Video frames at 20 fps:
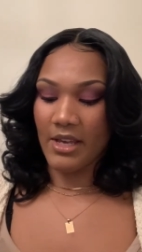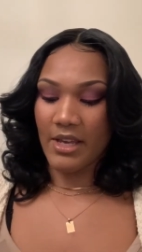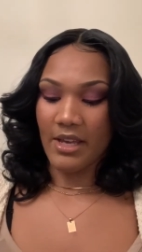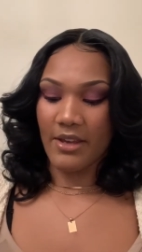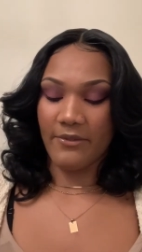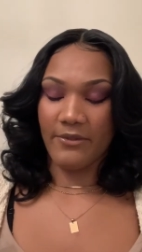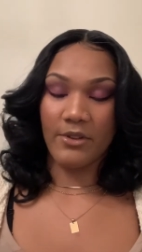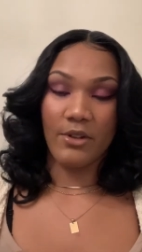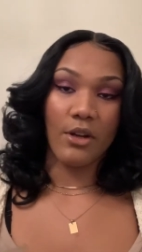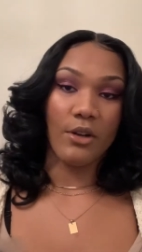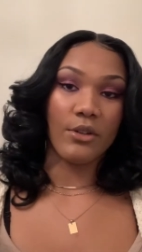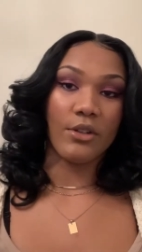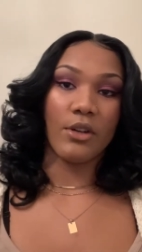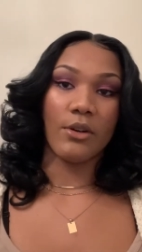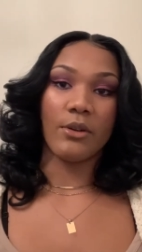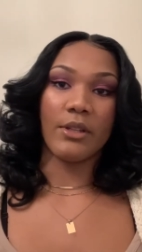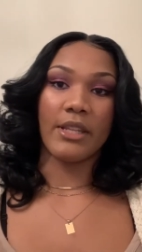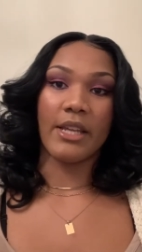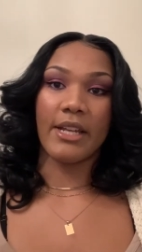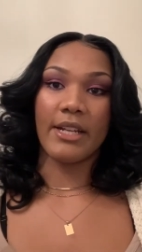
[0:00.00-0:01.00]
If you don't know
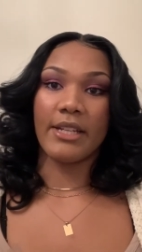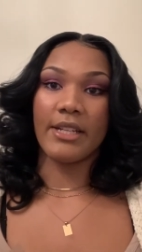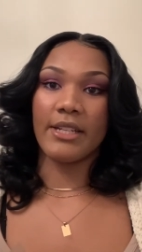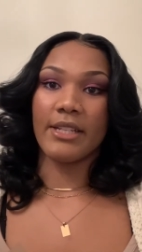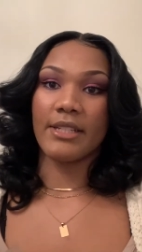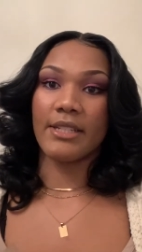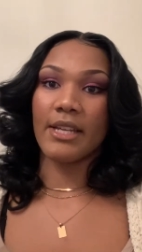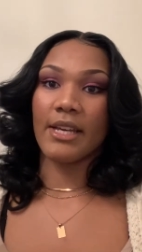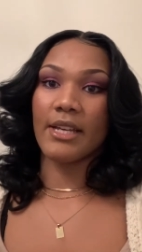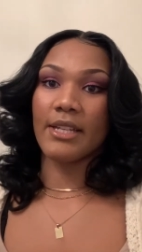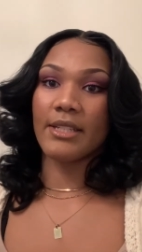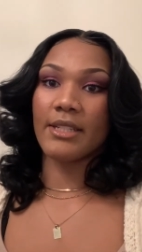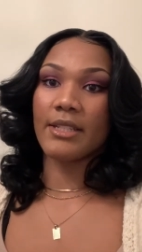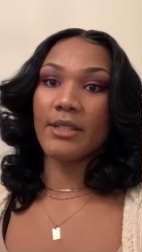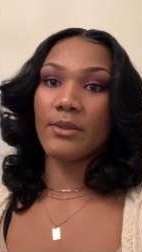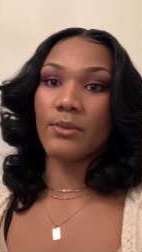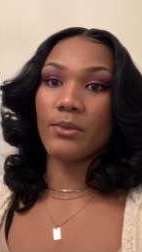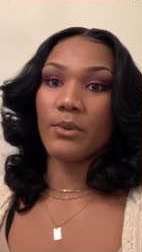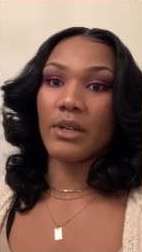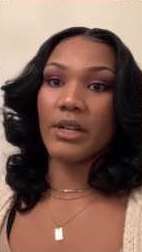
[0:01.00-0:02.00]
what that is,
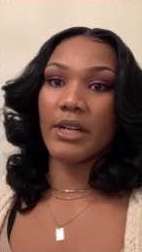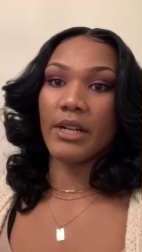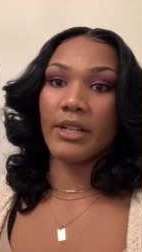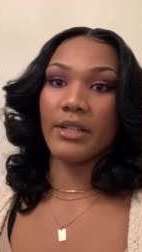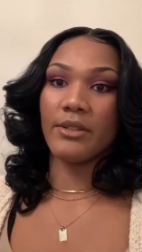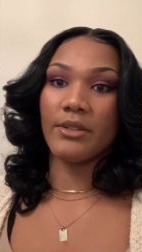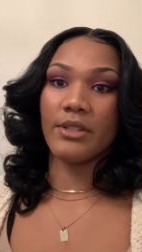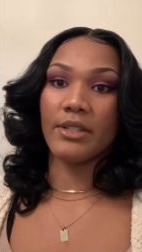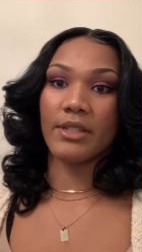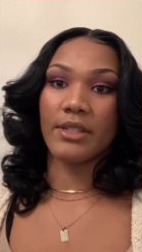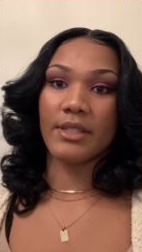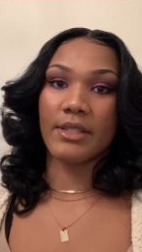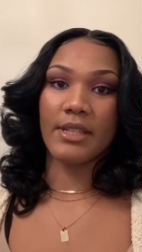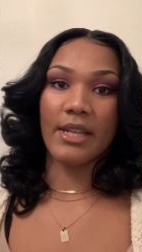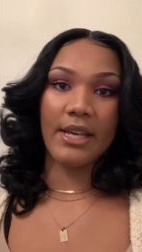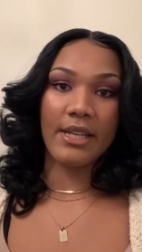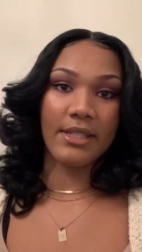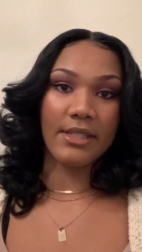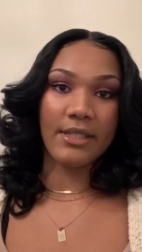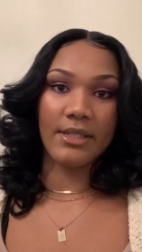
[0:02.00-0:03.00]
that's where you just
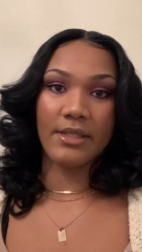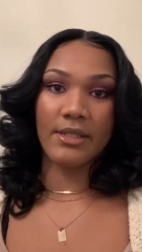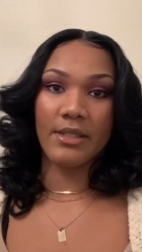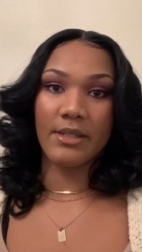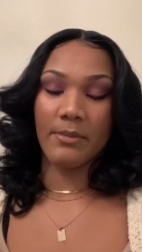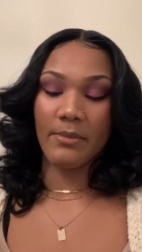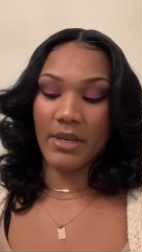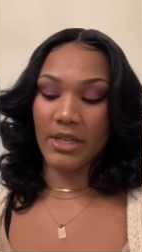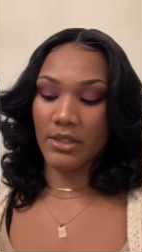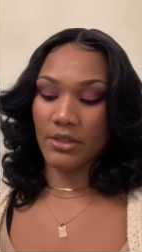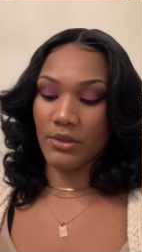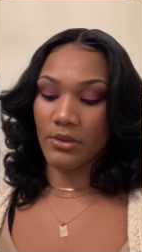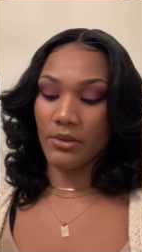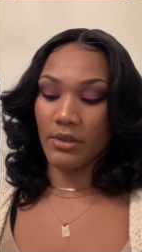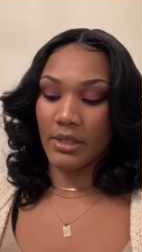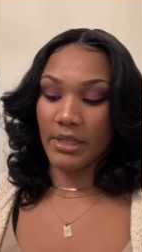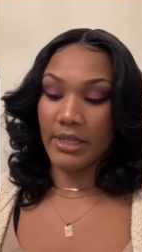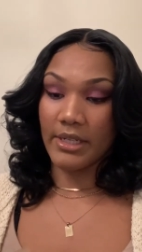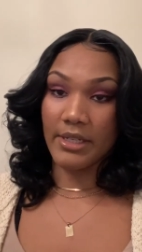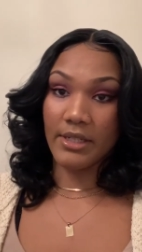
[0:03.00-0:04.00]
test to make sure
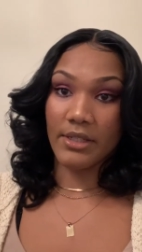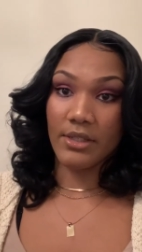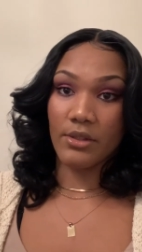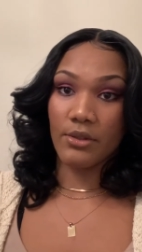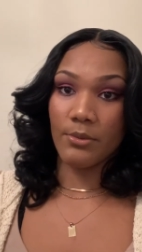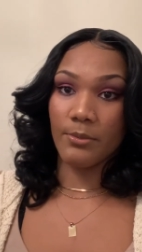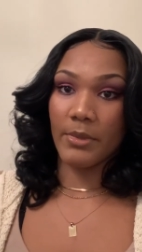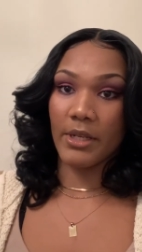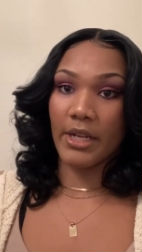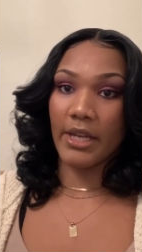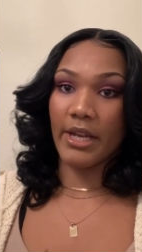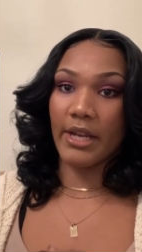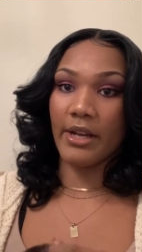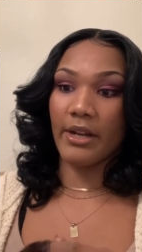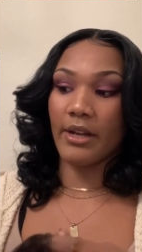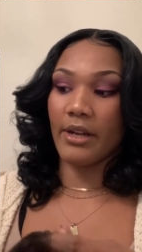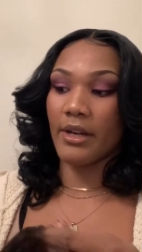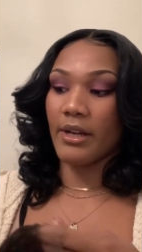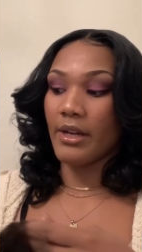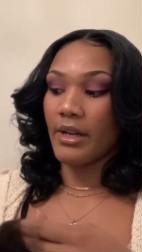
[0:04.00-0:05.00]
it is human
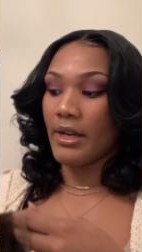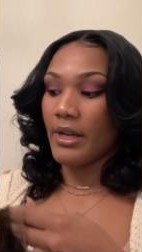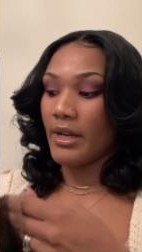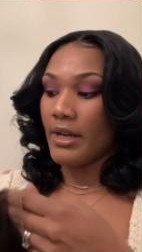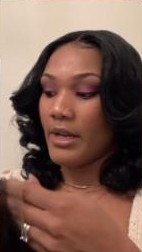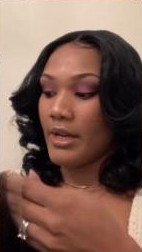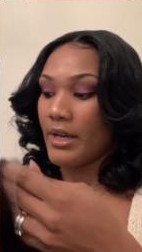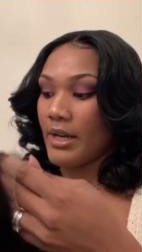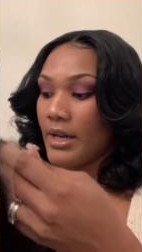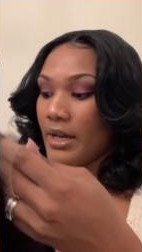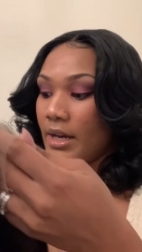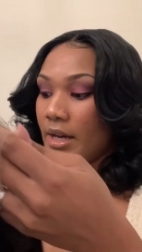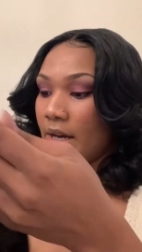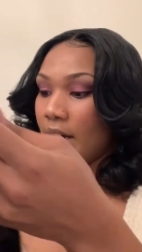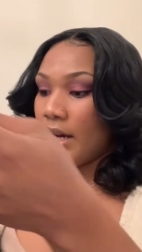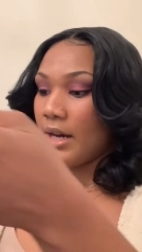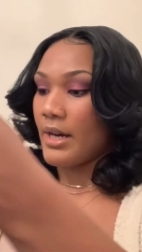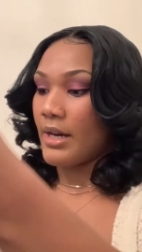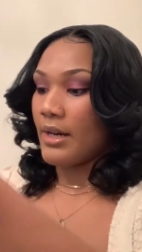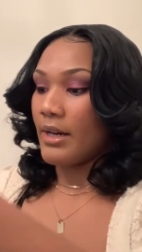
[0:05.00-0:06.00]
hair.
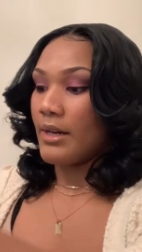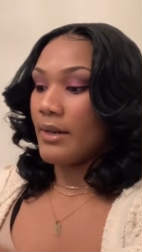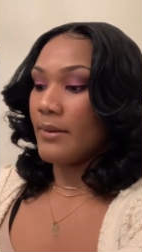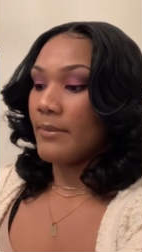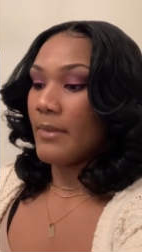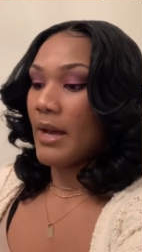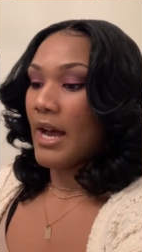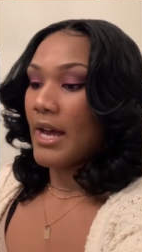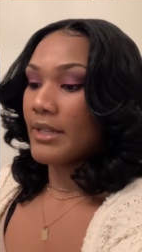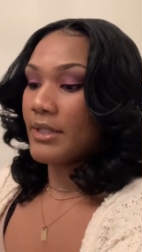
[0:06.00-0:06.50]
I